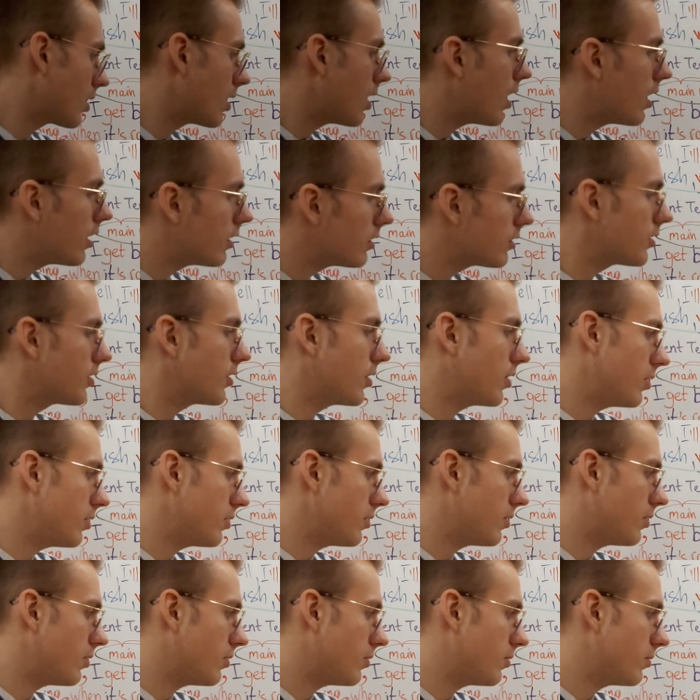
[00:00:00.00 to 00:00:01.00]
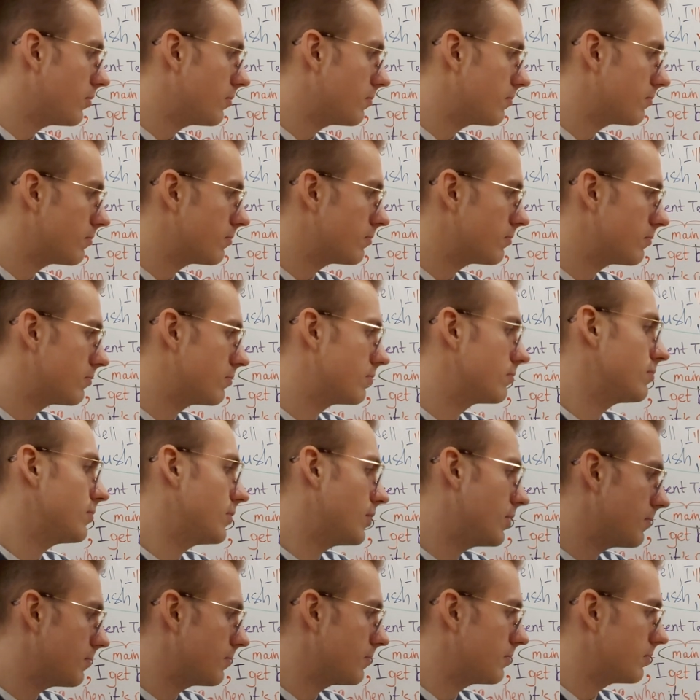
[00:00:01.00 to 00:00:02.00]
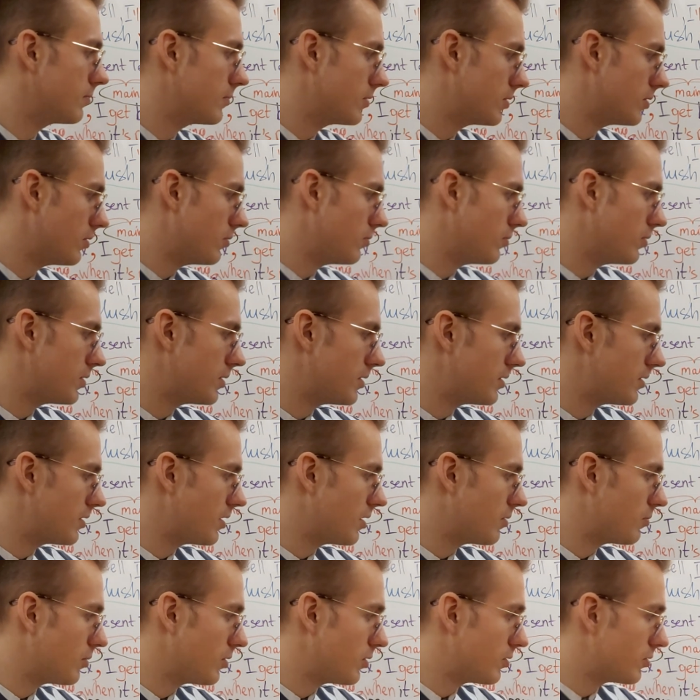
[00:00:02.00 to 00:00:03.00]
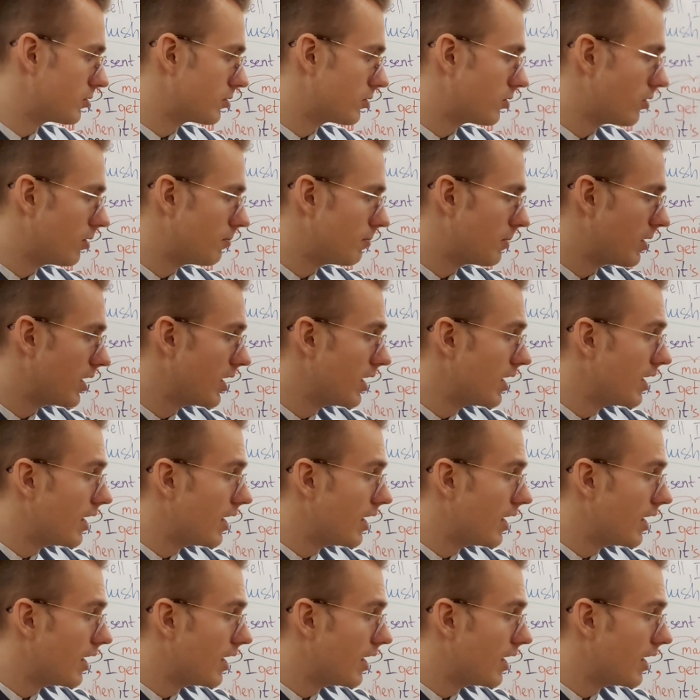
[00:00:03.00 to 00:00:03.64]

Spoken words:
I'll call you. Yeah. So as I say, we use comma,